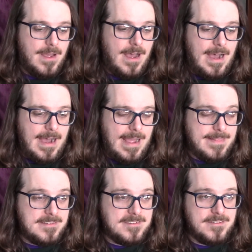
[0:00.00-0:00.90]

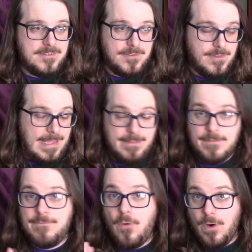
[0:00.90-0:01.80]
And this is like
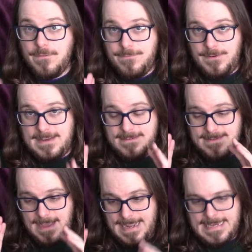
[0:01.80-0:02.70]
the
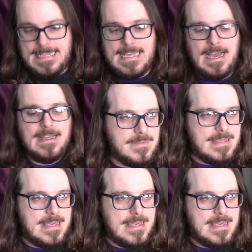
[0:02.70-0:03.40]
forefront idea.